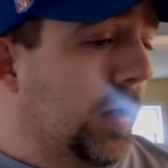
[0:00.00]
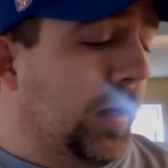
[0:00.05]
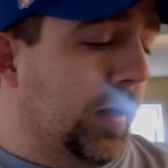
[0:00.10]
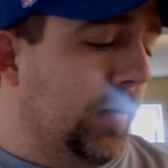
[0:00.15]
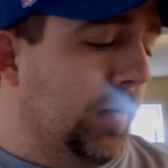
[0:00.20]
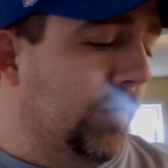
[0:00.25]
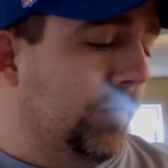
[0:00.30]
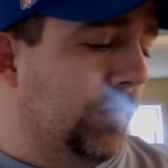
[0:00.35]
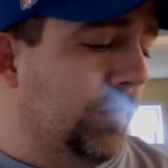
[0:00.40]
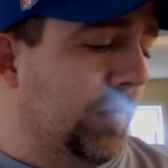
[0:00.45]

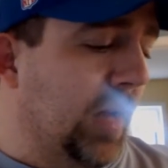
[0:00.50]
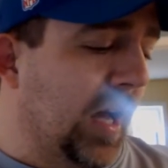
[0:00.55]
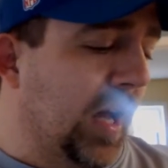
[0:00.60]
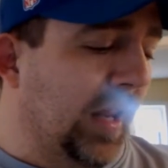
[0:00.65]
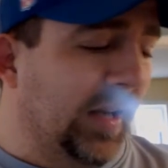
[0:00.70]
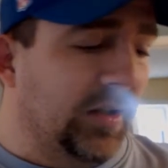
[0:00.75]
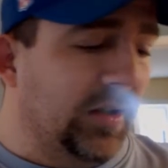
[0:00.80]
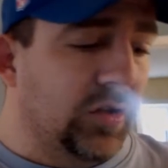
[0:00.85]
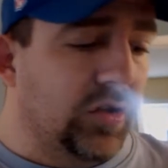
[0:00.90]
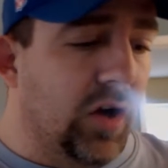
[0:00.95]
And I
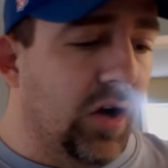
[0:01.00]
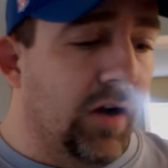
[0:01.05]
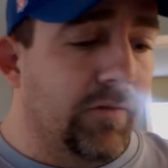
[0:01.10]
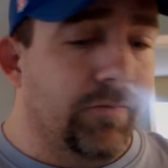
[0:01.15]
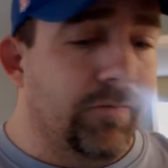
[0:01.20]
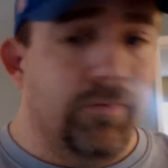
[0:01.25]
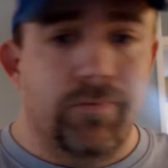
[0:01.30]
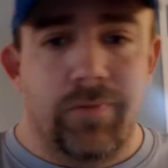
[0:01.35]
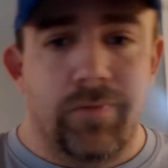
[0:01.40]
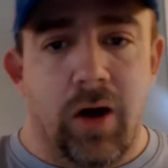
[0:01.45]
like those off
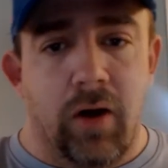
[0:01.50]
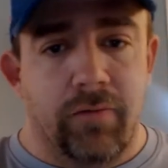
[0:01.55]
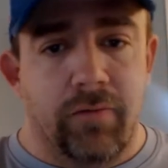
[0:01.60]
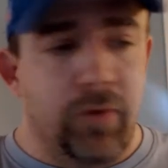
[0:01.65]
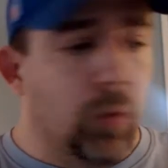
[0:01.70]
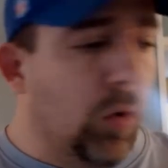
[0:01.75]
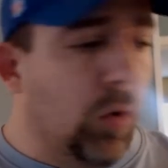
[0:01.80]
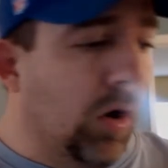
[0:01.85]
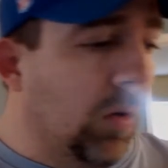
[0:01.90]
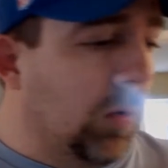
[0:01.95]

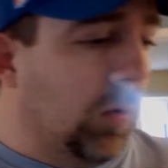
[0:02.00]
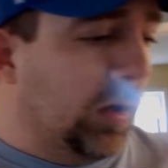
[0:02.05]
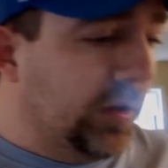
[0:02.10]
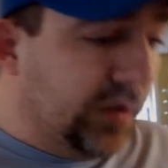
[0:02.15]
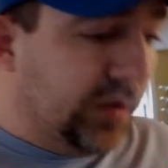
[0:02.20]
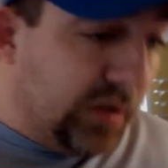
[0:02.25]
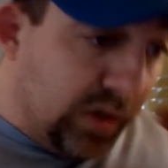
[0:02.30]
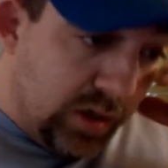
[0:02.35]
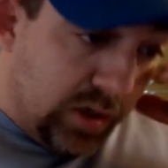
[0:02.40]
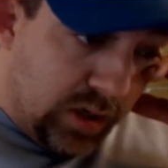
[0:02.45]
the wall
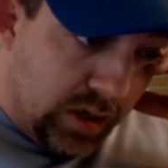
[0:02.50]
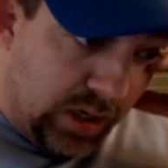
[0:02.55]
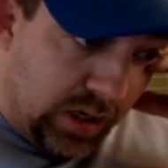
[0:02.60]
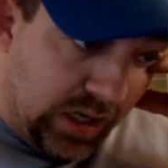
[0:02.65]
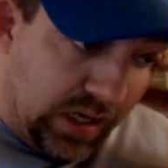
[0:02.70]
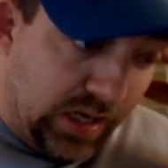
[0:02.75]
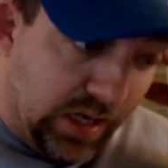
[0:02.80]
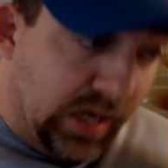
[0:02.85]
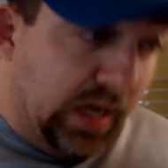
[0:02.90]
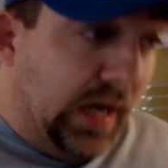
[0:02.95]
ones.
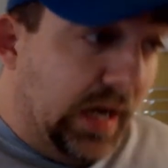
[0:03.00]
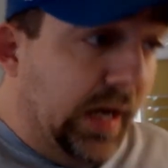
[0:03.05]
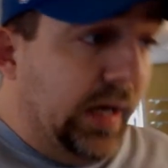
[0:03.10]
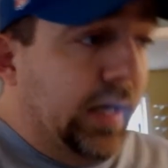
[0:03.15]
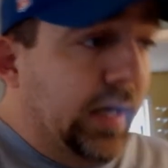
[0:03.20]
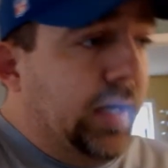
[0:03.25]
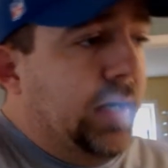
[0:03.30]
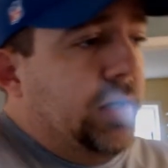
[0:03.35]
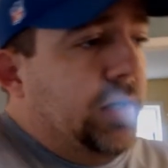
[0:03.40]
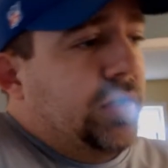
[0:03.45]
And
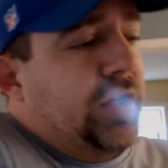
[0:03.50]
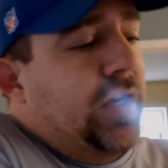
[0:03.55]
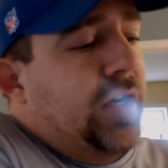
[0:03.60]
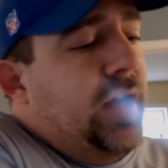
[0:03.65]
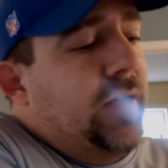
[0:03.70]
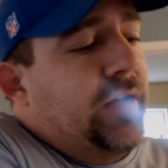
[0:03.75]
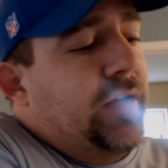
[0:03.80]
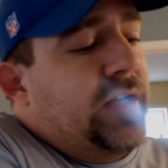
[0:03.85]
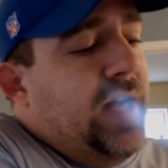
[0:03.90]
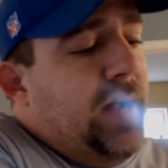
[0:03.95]
here's
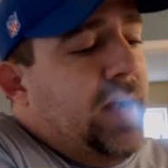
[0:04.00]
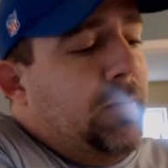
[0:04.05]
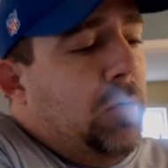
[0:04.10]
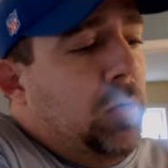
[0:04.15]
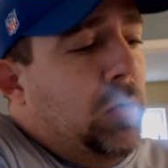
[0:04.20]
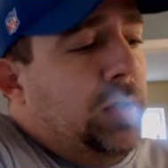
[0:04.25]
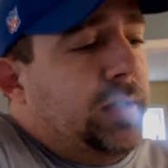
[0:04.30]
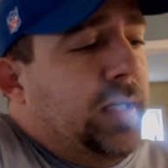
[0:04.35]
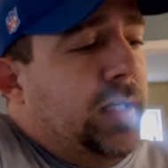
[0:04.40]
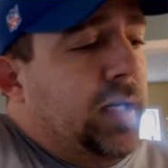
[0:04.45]
another time I
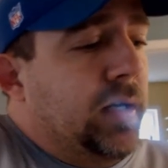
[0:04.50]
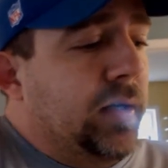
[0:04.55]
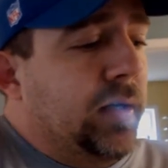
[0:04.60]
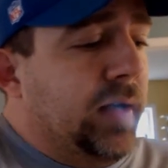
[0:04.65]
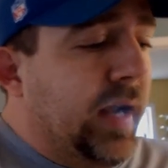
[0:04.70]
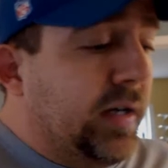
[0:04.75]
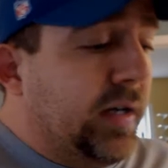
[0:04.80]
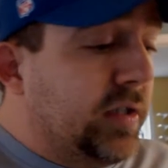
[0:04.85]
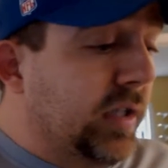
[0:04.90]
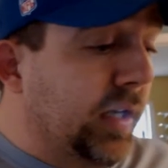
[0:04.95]
went there,
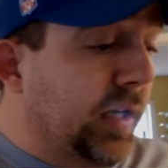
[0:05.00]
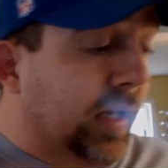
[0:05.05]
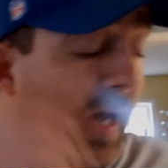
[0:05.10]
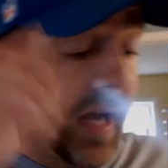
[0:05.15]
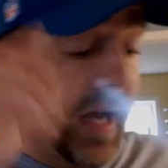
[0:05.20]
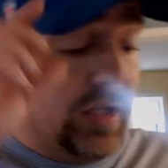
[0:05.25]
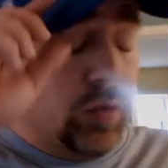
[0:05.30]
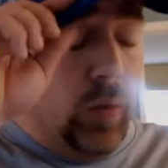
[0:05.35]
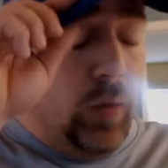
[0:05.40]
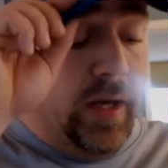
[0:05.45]
actually
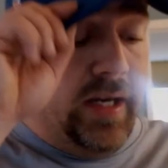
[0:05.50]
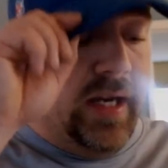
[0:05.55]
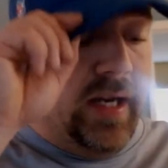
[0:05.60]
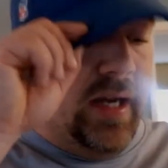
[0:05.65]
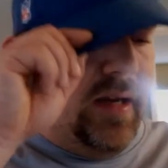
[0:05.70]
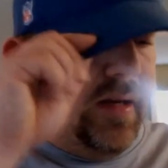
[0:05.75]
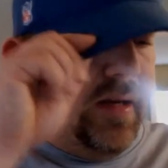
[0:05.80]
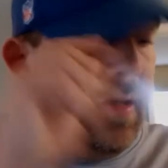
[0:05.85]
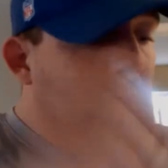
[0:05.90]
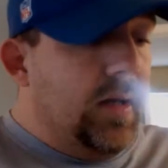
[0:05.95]
last
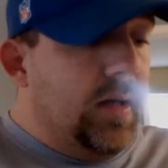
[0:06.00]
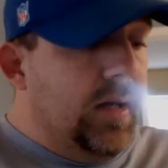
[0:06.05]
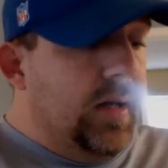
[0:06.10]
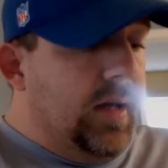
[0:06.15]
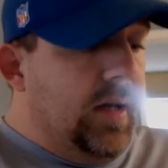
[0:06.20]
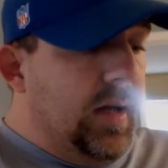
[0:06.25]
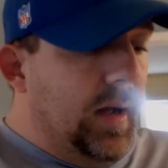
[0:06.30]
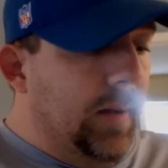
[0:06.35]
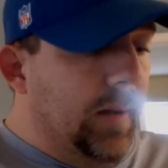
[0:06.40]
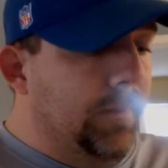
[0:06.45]
weekend.
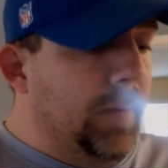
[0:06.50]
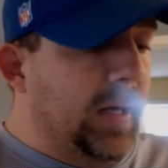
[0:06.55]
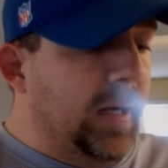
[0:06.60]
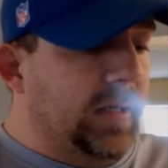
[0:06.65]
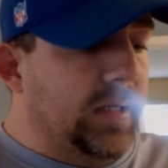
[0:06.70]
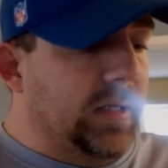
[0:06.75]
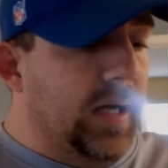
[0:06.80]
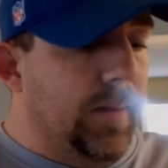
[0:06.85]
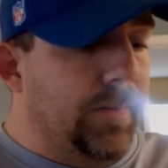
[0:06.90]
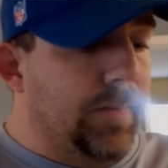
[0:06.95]
I
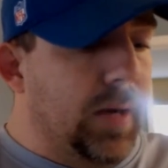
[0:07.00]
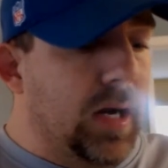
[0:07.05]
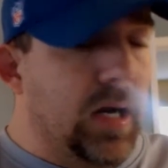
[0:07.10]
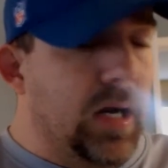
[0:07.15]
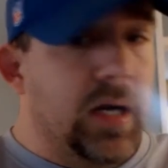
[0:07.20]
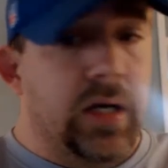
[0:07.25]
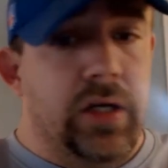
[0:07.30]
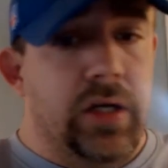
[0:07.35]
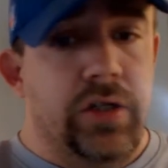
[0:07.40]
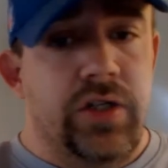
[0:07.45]
picked up
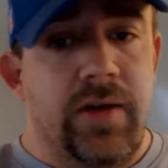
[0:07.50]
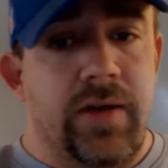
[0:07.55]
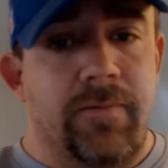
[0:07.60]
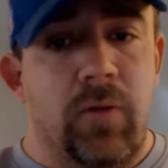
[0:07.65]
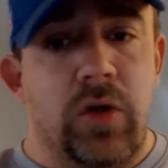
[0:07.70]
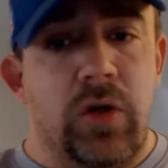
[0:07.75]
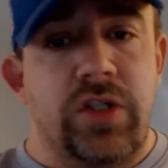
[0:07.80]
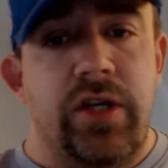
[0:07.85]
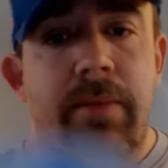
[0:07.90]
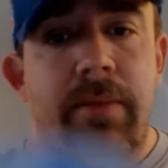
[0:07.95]
Jet
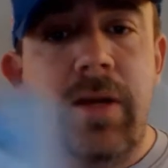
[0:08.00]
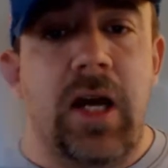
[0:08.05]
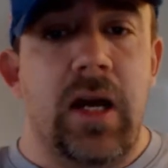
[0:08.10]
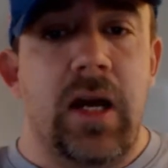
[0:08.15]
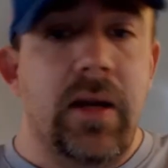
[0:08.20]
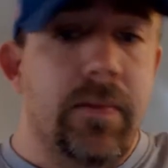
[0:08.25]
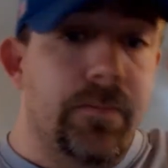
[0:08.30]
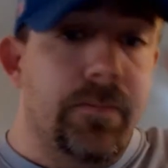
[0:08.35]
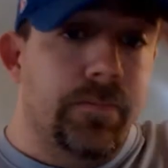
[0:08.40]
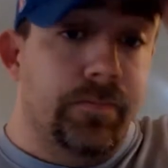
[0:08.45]
Force Gemini.
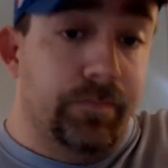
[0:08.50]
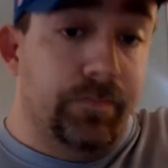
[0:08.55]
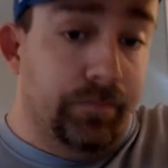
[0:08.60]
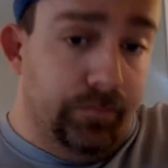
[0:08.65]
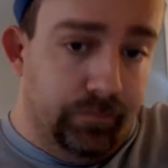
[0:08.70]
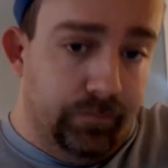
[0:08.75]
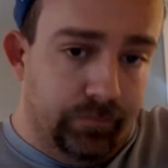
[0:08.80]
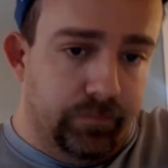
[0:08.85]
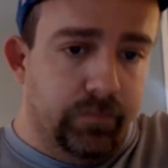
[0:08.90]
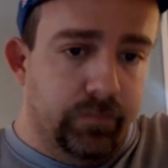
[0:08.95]

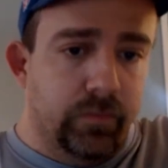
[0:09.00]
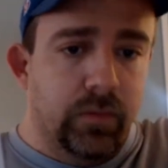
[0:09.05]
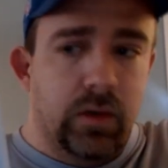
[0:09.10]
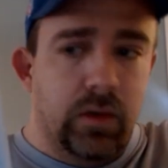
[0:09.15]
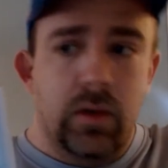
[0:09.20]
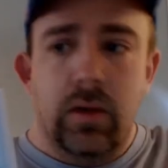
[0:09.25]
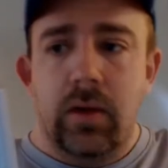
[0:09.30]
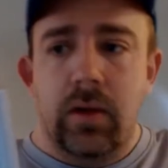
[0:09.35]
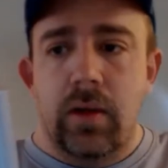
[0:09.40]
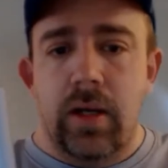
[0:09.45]

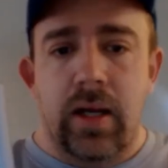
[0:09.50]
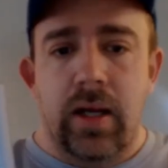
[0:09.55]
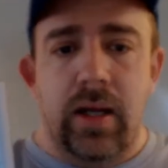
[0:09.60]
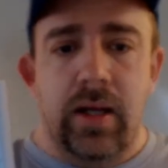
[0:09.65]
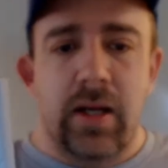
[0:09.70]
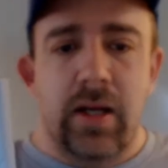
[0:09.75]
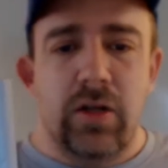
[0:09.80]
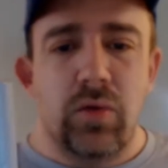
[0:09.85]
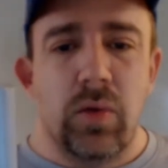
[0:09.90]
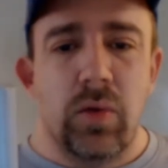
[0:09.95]
And
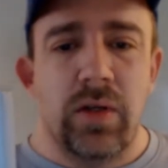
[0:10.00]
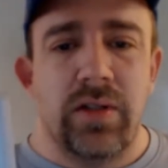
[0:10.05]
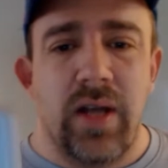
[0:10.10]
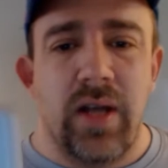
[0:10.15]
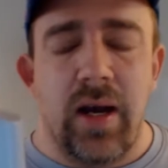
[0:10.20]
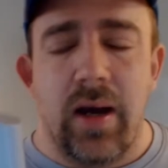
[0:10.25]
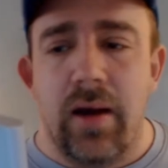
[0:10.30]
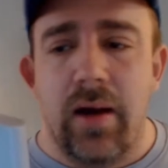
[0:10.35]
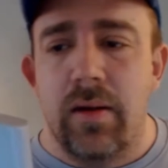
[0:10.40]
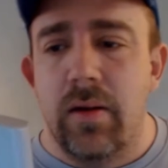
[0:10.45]
this was
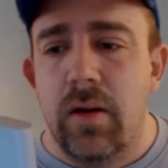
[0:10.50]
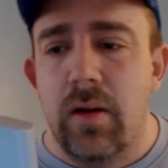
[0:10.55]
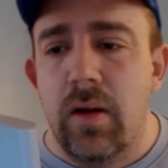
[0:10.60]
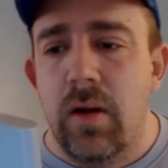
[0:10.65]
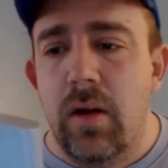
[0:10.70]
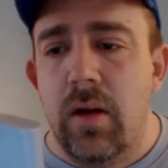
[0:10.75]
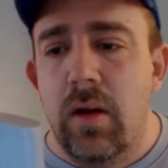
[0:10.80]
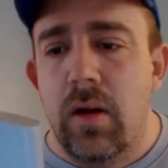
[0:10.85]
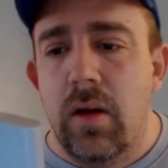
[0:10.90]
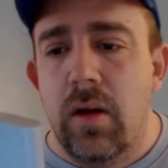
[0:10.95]

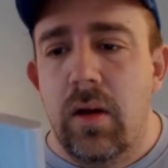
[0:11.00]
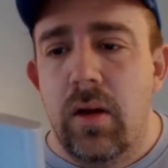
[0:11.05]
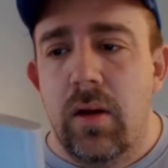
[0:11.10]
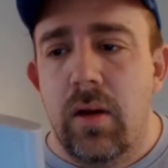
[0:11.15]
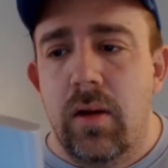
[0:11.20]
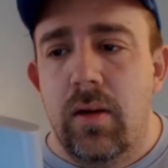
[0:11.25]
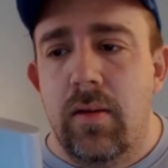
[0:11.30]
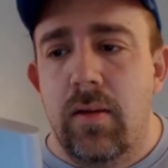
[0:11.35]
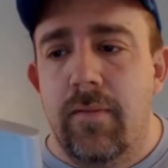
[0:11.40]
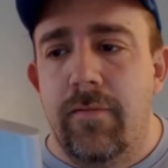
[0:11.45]

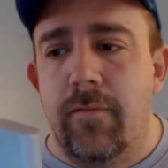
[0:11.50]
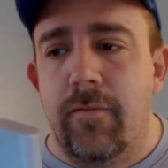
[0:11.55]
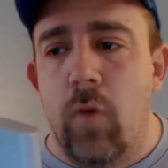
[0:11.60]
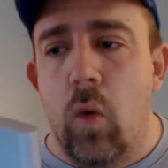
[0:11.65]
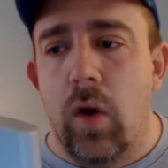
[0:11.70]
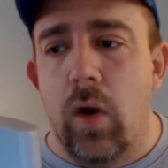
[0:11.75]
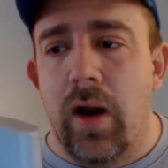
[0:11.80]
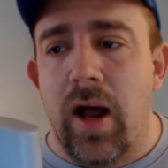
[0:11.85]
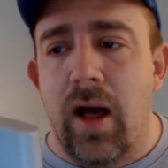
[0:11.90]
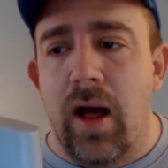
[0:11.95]

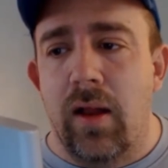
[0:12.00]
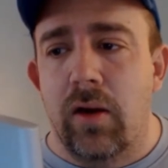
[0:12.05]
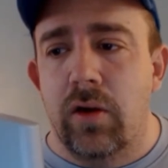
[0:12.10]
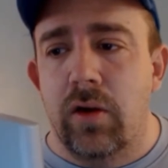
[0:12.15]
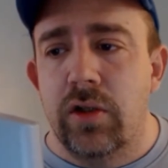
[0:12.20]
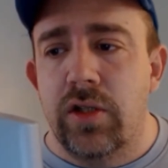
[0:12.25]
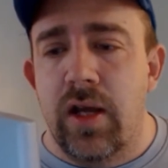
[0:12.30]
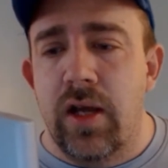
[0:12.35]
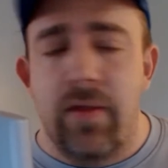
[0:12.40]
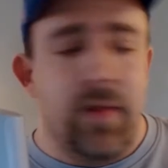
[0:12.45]

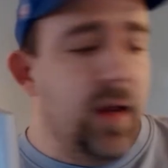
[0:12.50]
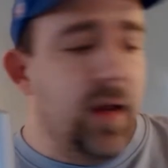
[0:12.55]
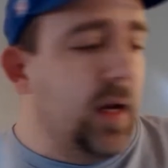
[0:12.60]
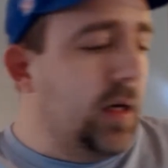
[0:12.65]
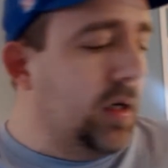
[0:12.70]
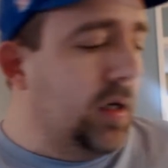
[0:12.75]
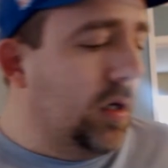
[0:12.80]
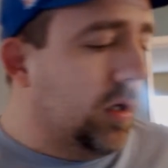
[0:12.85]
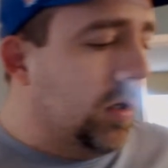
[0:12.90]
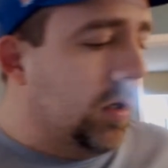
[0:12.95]
$4, I think.